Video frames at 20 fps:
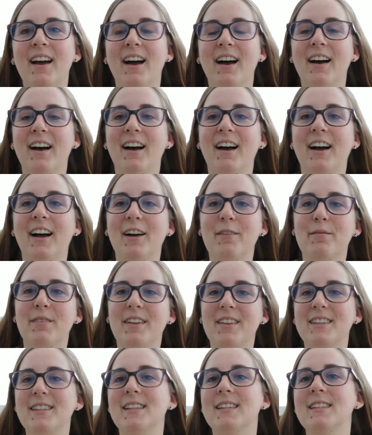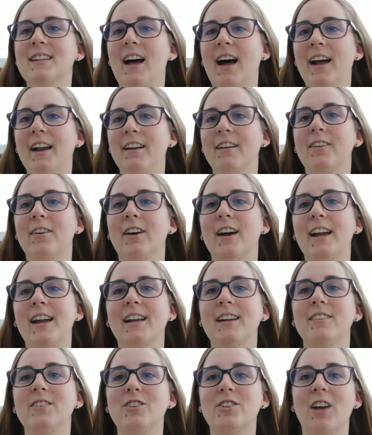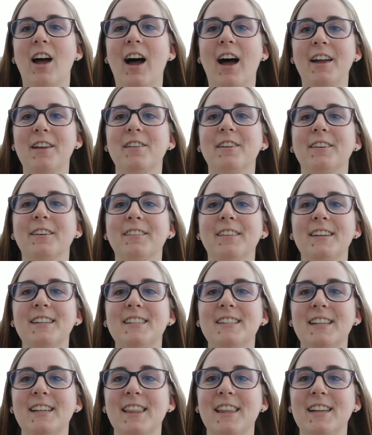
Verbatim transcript: um, this is not a great shot. You can only see